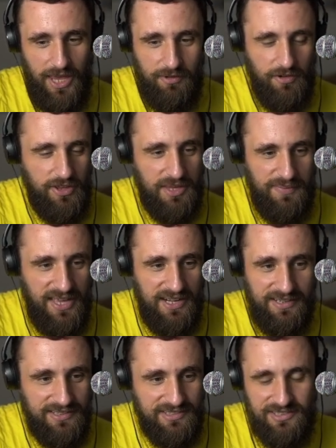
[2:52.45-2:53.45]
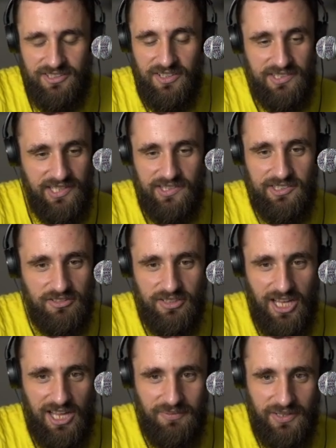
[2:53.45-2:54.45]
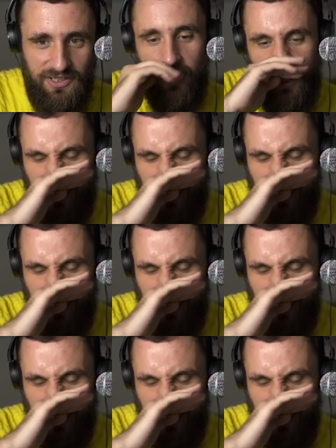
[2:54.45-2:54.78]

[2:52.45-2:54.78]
Everything about it is just nonsensical garbage.